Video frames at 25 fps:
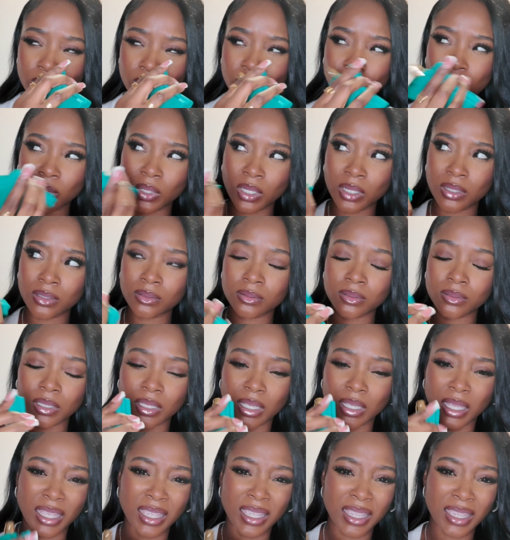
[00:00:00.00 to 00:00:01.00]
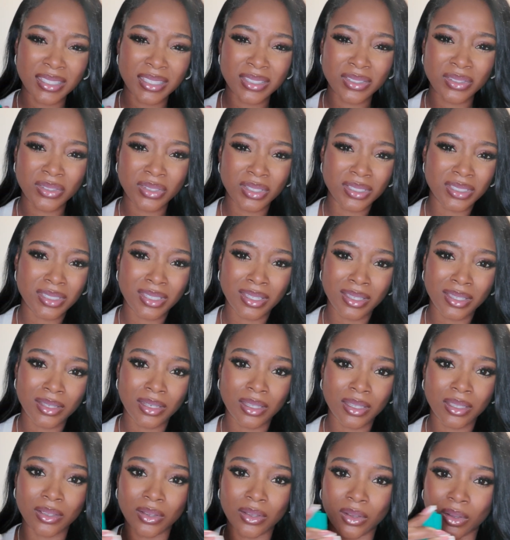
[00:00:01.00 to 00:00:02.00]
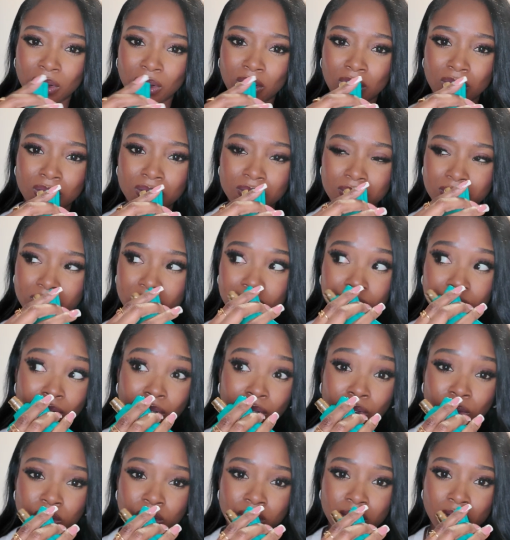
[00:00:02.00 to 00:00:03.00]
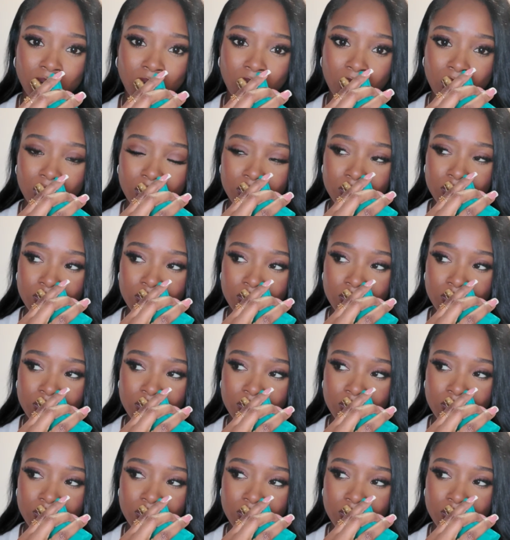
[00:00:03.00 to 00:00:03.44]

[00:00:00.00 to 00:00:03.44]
Well, I guess you can say like all notes are